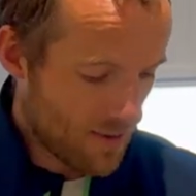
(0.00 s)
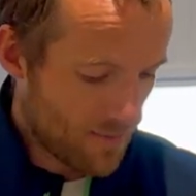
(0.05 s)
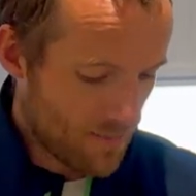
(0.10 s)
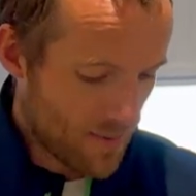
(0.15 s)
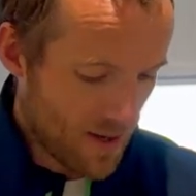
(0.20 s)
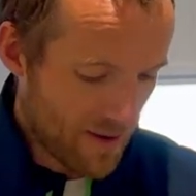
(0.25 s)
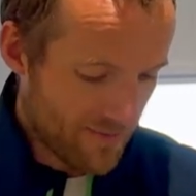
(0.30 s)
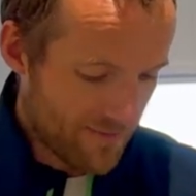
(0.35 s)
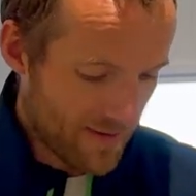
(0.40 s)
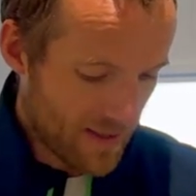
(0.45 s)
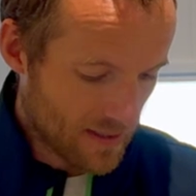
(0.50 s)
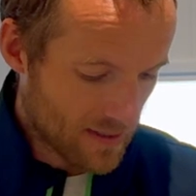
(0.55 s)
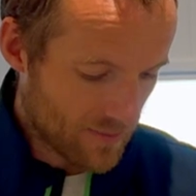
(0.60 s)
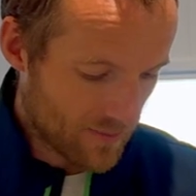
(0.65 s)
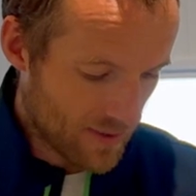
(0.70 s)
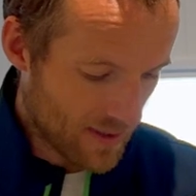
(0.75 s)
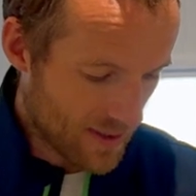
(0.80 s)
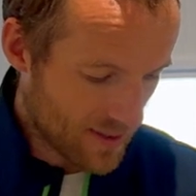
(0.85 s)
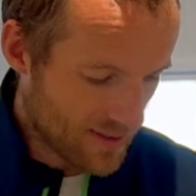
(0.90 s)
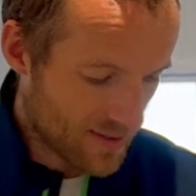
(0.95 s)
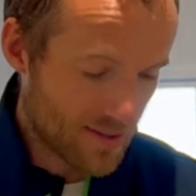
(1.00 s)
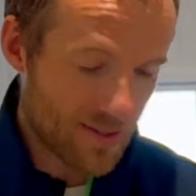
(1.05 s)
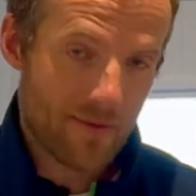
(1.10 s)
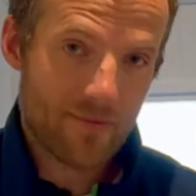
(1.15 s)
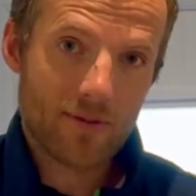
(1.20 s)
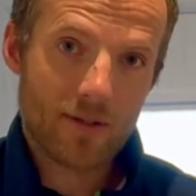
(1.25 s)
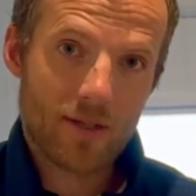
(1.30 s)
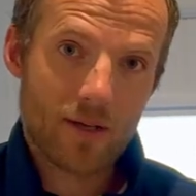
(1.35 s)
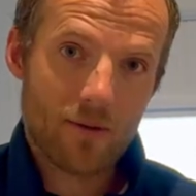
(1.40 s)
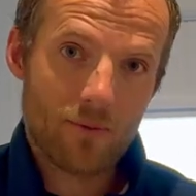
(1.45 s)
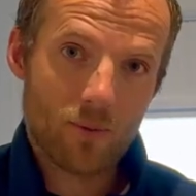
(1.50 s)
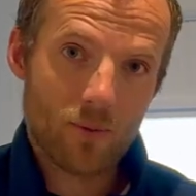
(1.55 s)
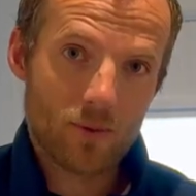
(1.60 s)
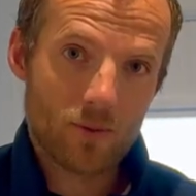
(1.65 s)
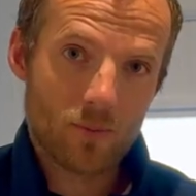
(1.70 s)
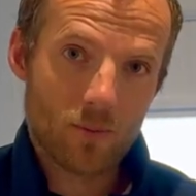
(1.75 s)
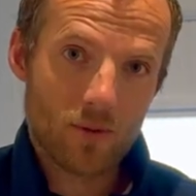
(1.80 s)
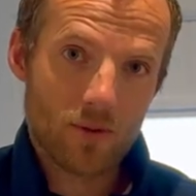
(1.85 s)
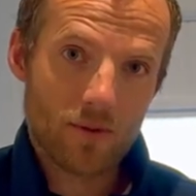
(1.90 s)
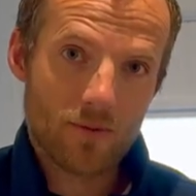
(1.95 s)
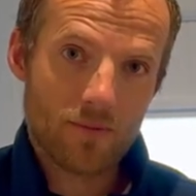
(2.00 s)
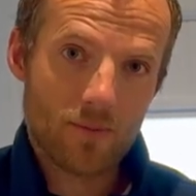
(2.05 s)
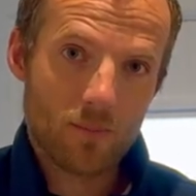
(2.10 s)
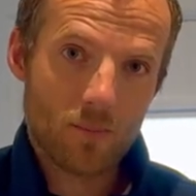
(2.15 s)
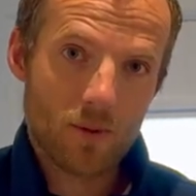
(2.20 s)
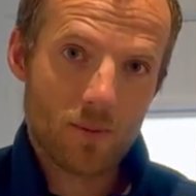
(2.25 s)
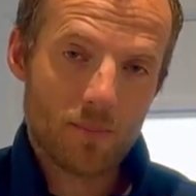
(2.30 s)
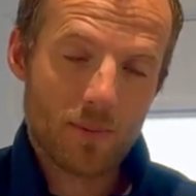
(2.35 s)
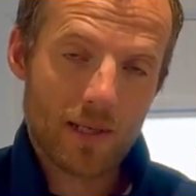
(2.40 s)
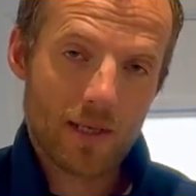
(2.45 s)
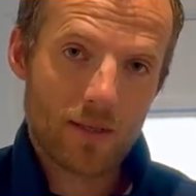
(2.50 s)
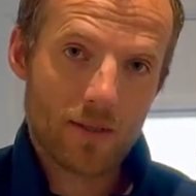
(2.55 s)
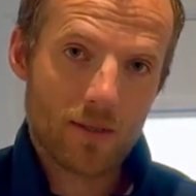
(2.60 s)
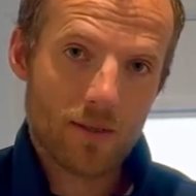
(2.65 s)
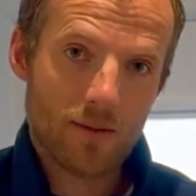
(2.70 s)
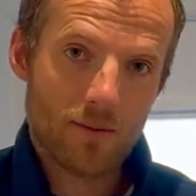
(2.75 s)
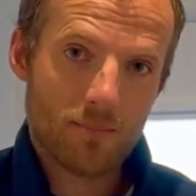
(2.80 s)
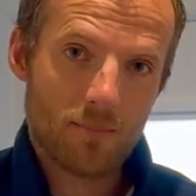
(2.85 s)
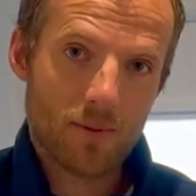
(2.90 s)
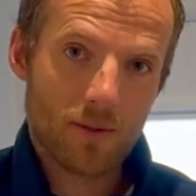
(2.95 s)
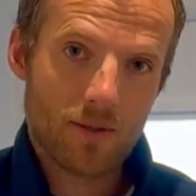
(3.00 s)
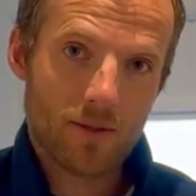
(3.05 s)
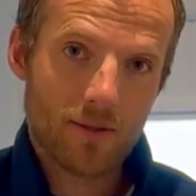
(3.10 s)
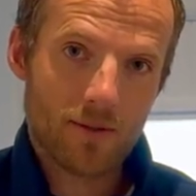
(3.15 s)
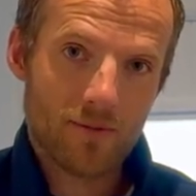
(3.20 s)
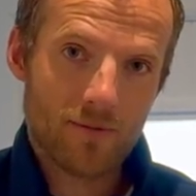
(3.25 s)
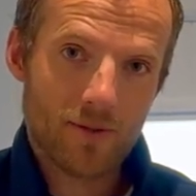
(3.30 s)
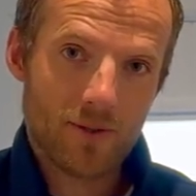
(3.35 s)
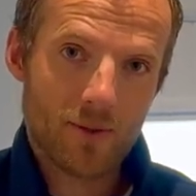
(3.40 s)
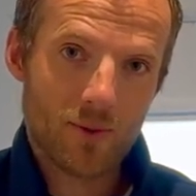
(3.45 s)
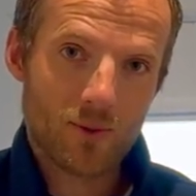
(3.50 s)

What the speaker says: But effectively, this is everything I've always wanted from Woodpecker, but couldn't fit in a